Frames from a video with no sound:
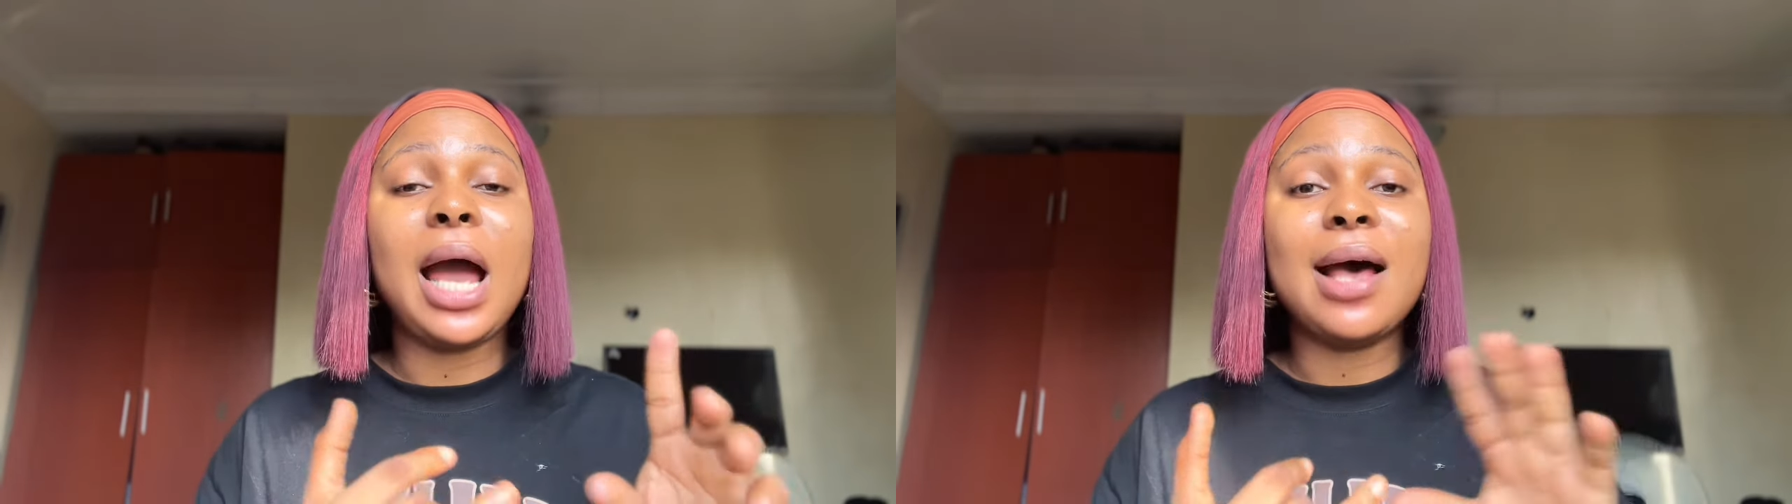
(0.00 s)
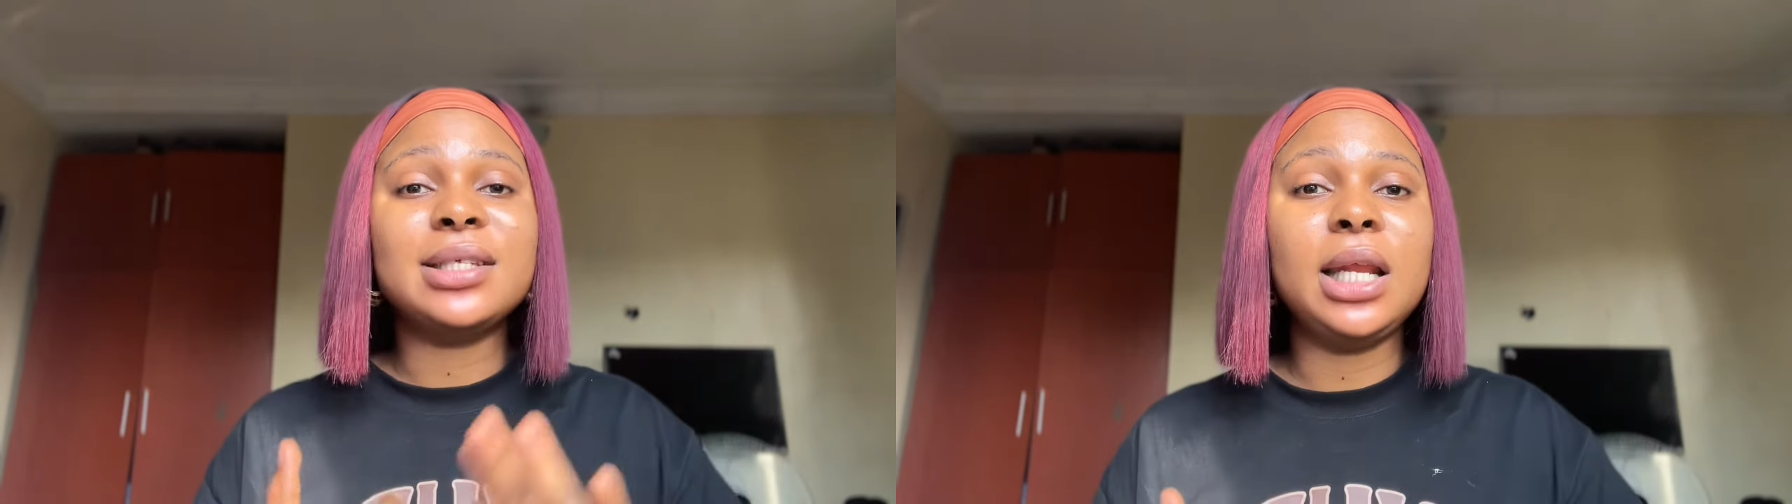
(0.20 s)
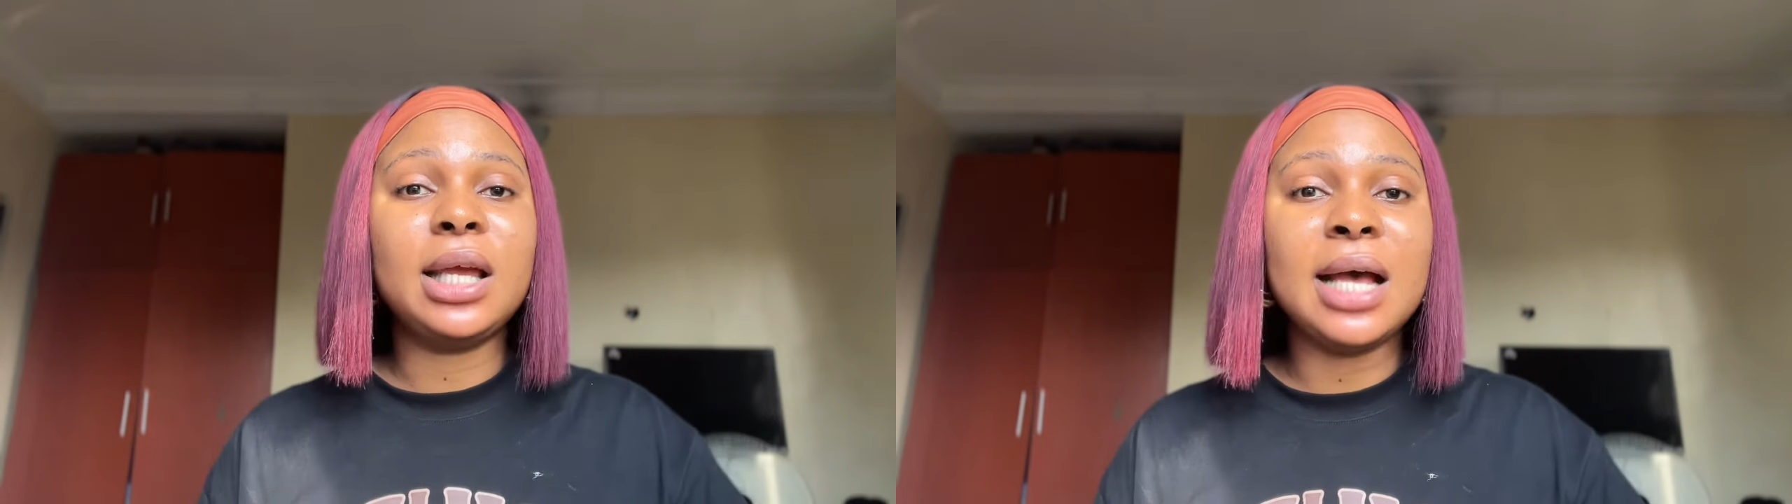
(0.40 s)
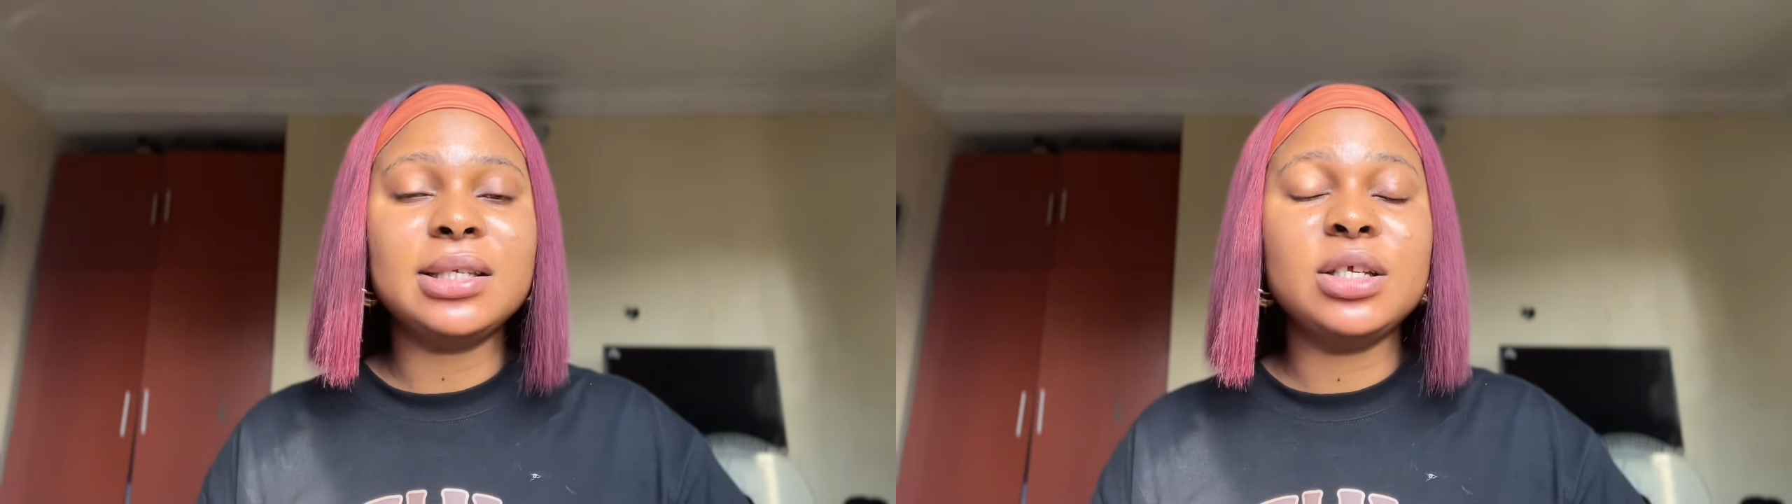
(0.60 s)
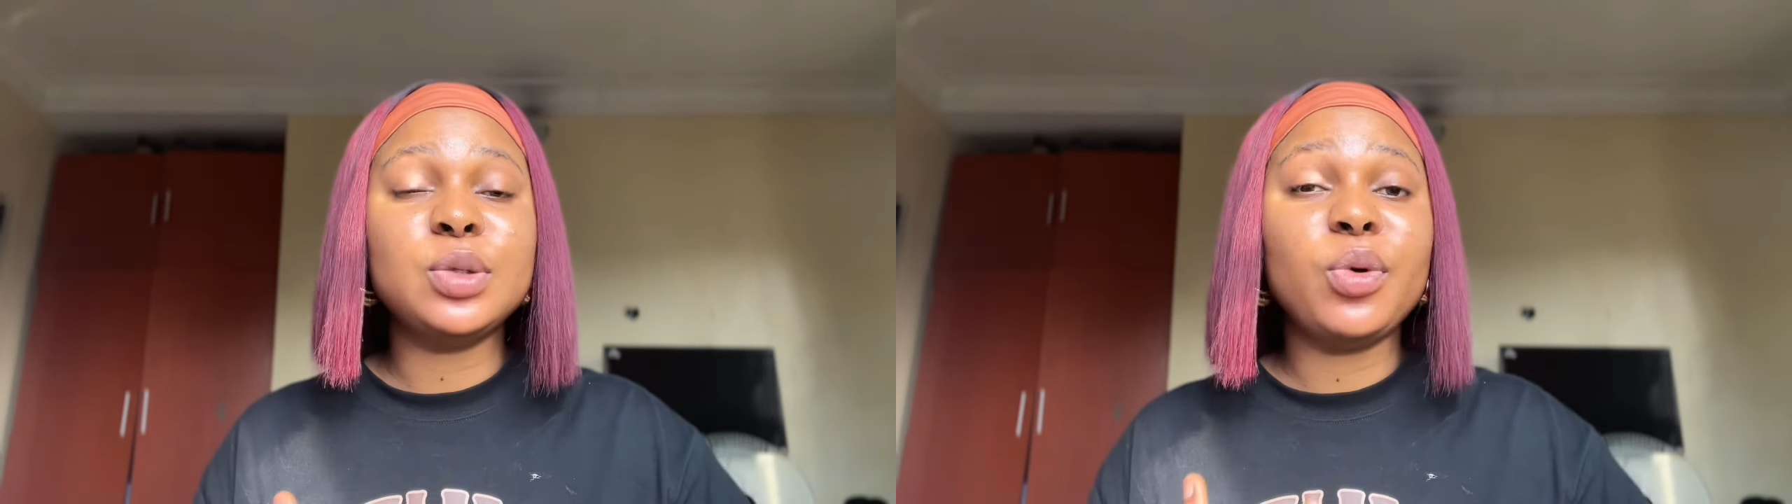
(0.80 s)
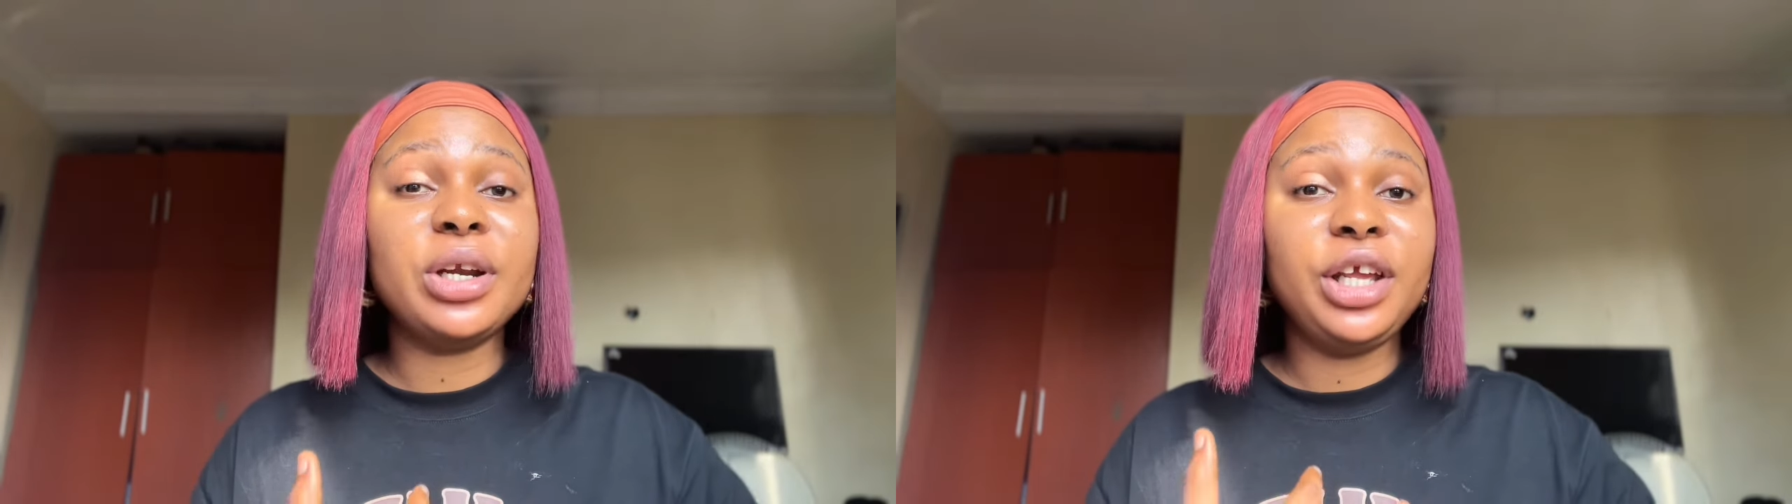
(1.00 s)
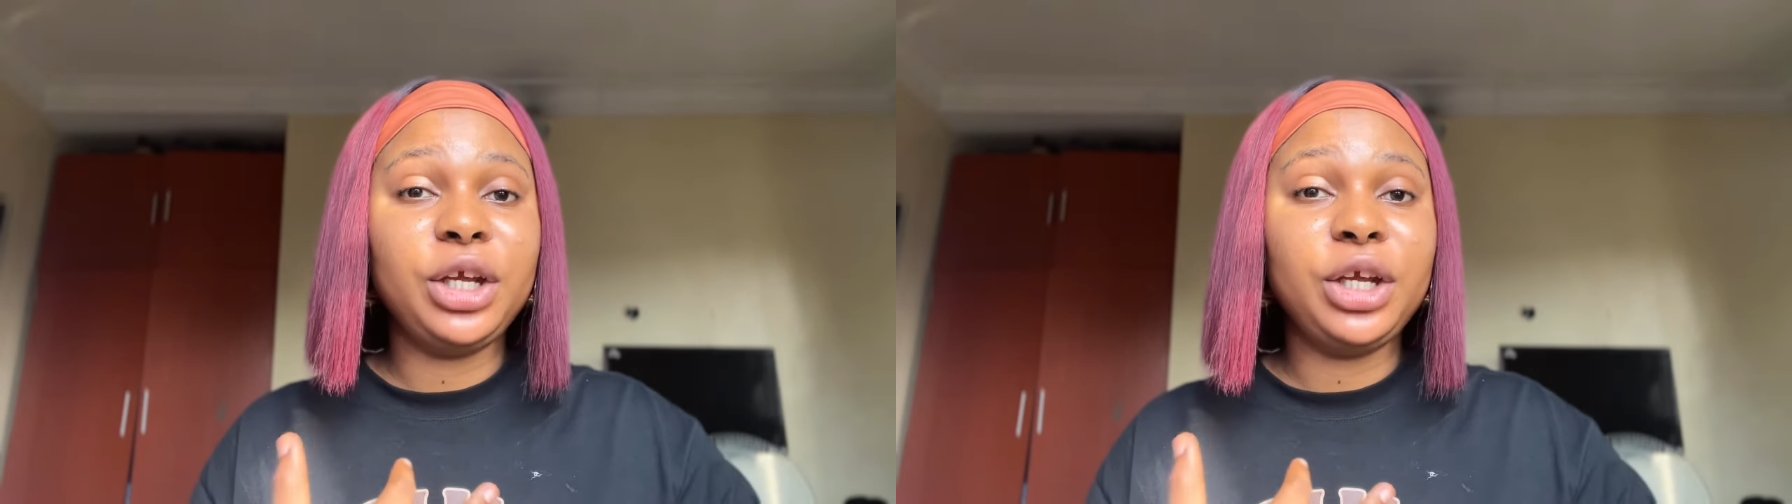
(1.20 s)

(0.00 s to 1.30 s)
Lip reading: azelaic acid is one